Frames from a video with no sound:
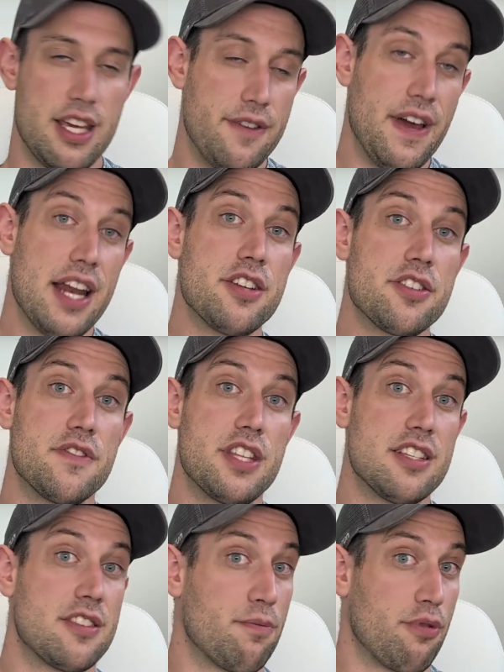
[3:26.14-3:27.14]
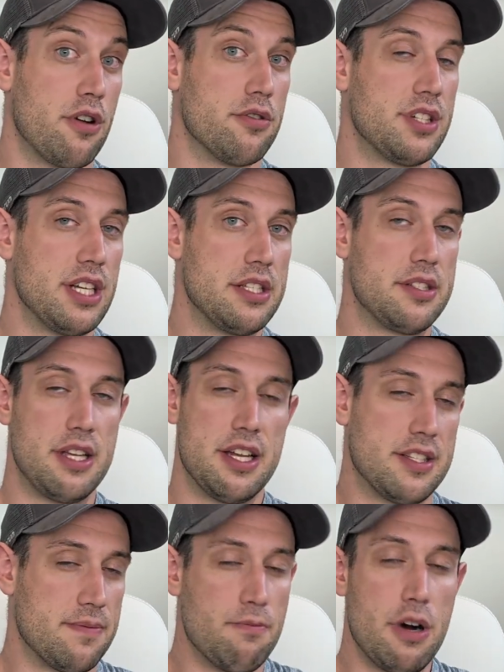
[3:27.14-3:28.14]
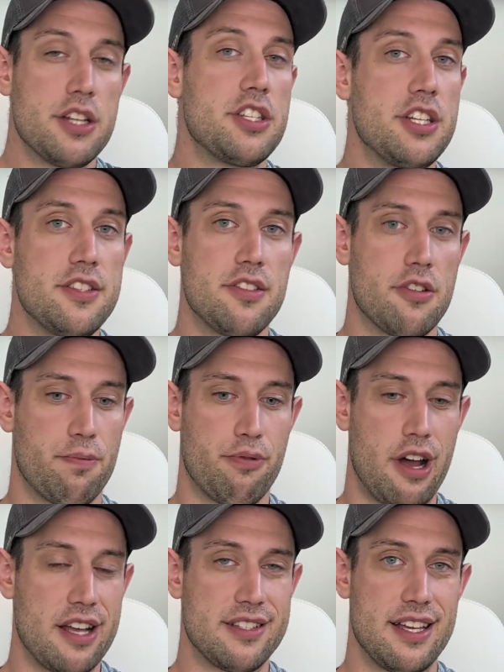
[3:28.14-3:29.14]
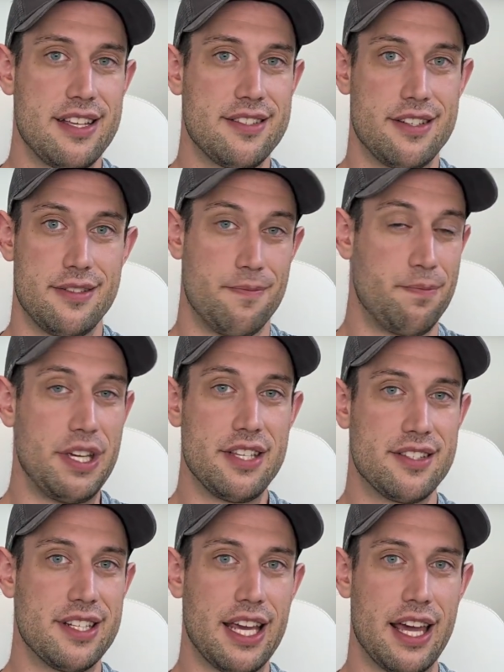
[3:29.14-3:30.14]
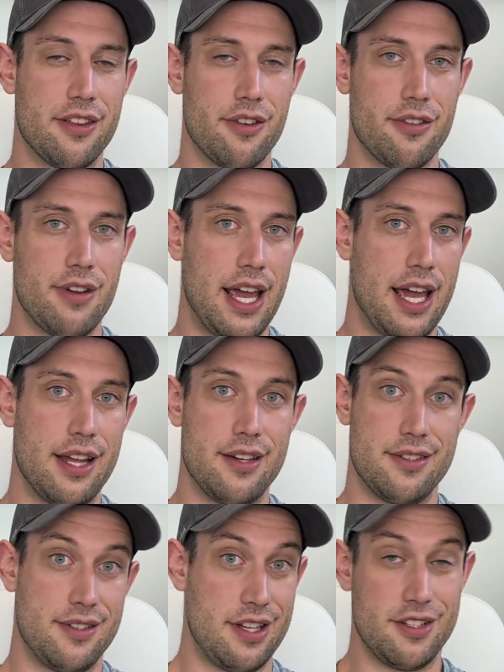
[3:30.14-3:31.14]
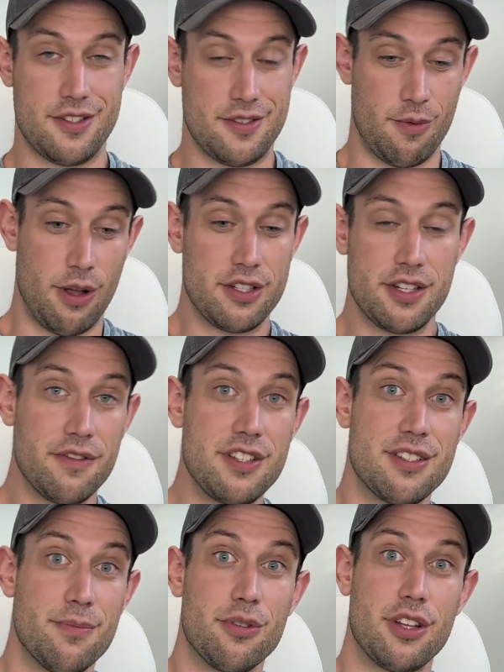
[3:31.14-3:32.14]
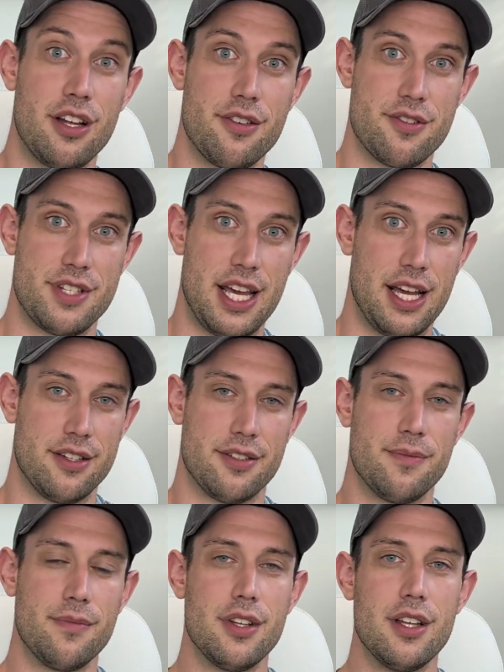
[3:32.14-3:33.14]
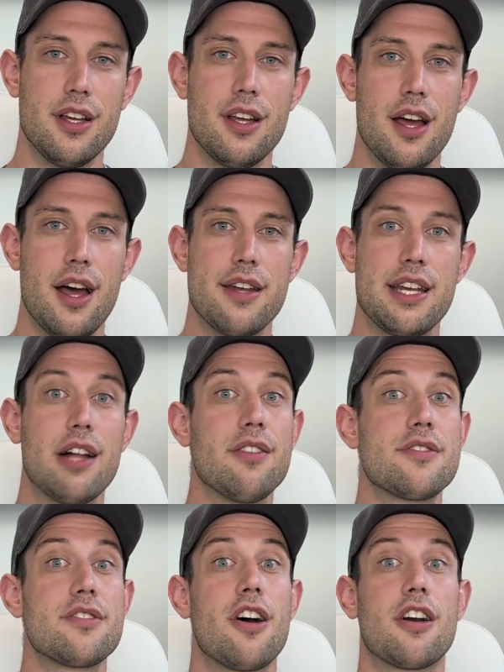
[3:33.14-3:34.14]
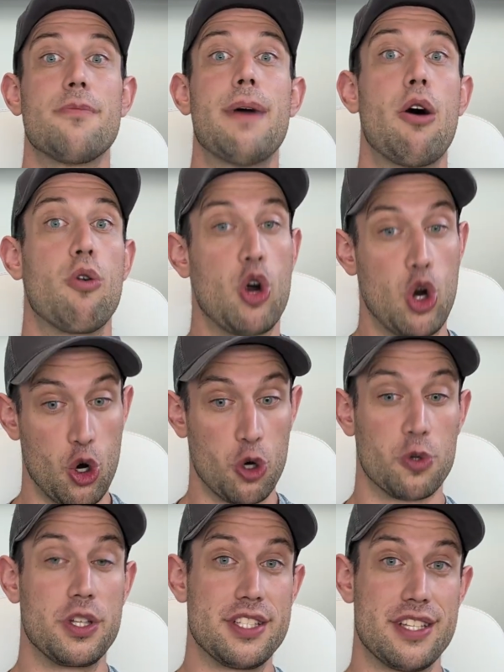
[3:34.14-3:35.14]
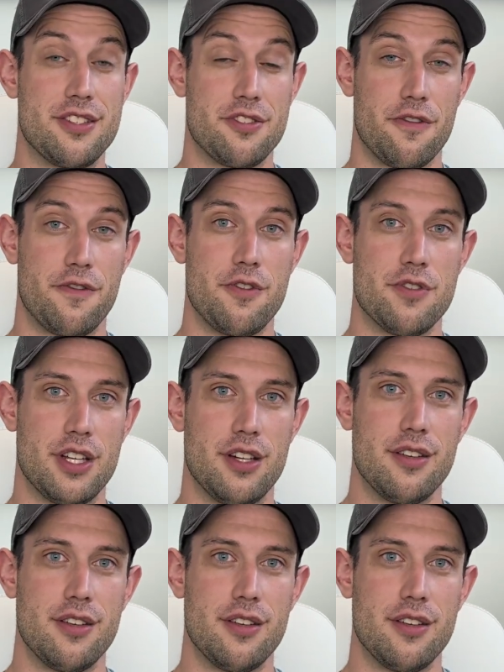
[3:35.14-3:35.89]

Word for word: The advantage of this approach is it's much easier to process and piece together and it's relatively simple to understand. Now let's talk about early sensor fusion.